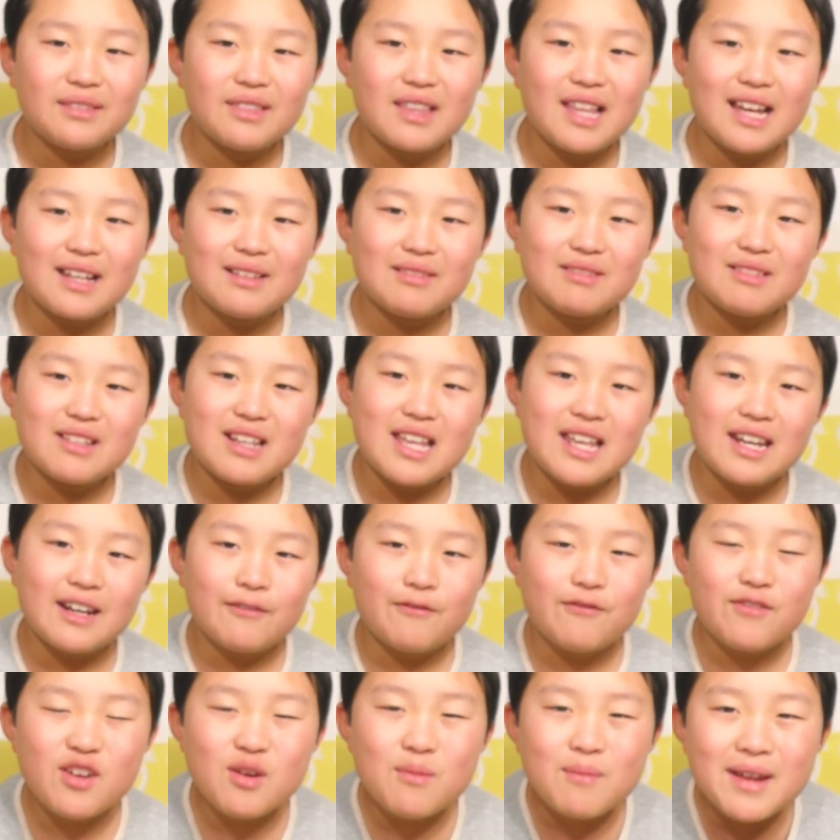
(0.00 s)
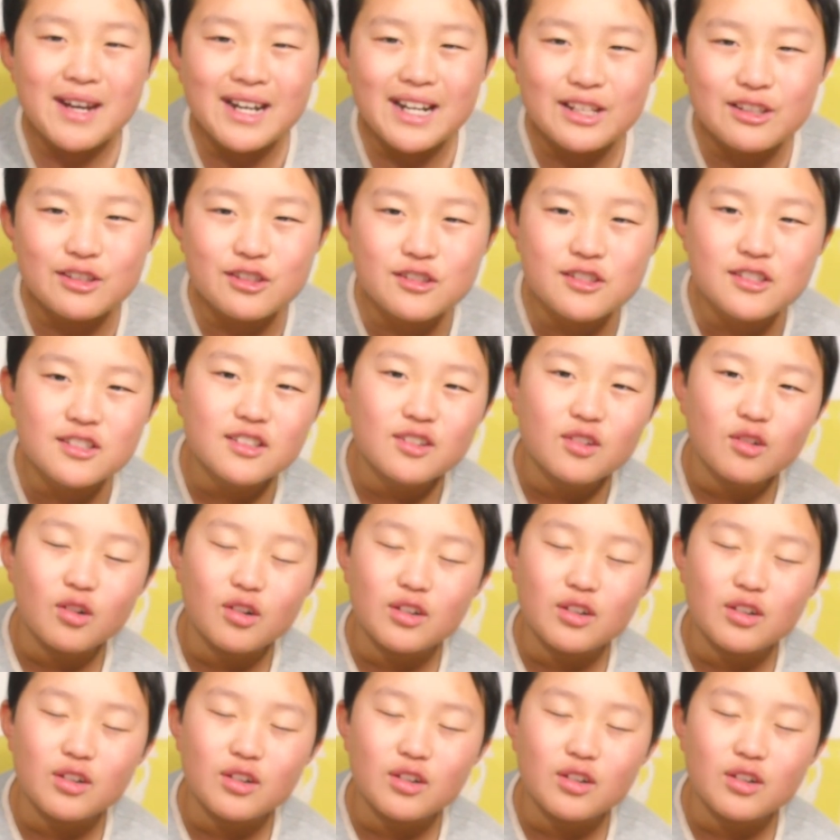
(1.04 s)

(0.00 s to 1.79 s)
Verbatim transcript: that in a few minutes